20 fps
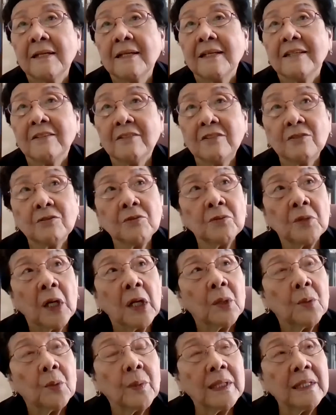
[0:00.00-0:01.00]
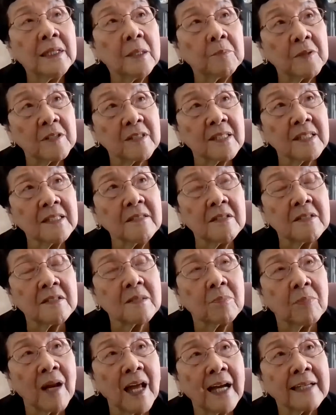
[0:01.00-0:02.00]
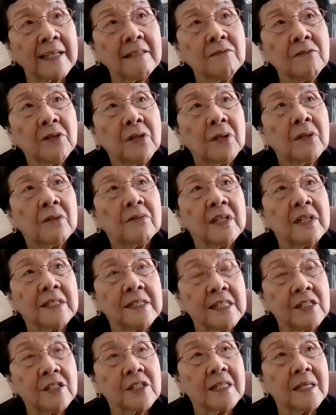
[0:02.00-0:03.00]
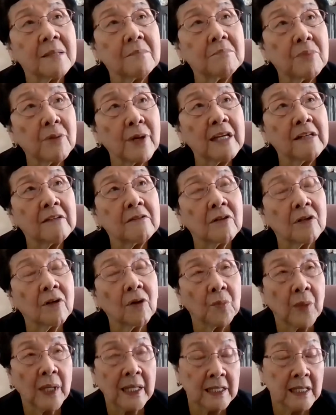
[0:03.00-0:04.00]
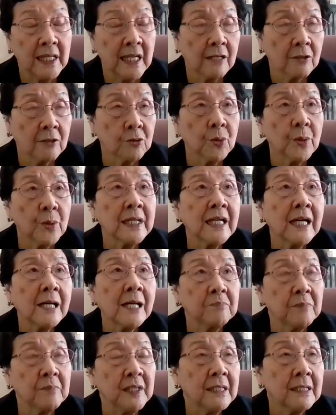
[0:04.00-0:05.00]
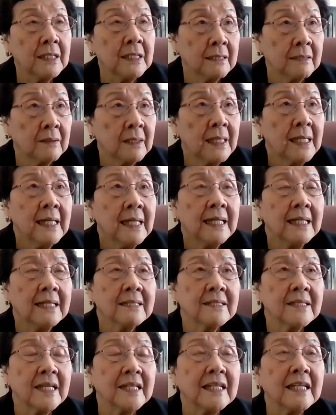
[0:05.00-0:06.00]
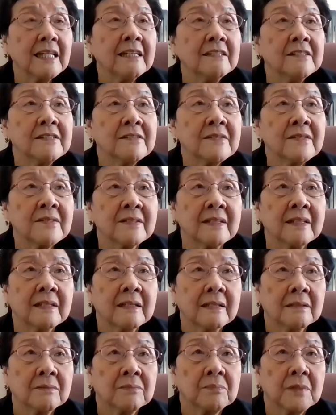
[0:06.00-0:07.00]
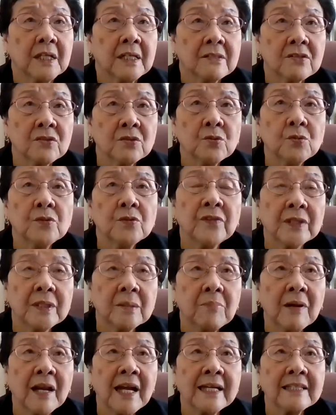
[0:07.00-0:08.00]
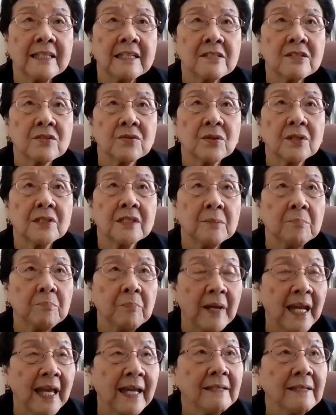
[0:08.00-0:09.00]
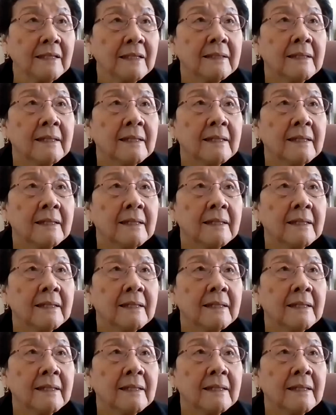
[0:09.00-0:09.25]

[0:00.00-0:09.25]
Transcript: You know, when the person is blind, they teach them braille when they are growing up in the St. Nicholas School for the Blind and so on in Penang.